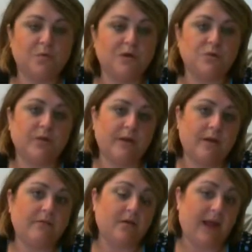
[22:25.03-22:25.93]

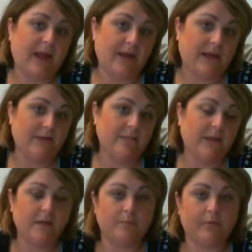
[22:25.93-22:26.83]
120/80
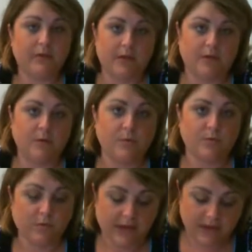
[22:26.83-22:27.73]
and below,
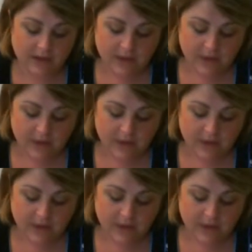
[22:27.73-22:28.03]
okay?